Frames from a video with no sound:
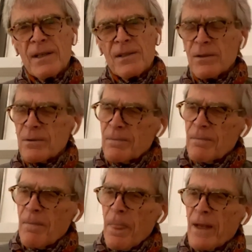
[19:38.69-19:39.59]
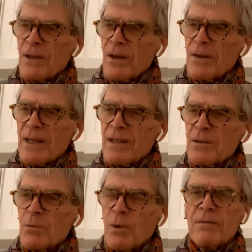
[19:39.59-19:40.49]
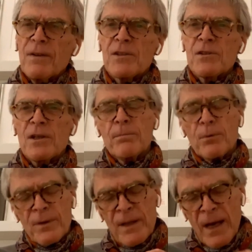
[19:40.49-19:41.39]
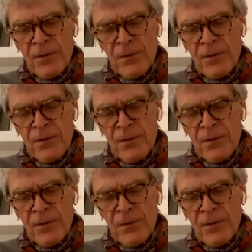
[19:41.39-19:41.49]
So, you know, it's a wonderful example.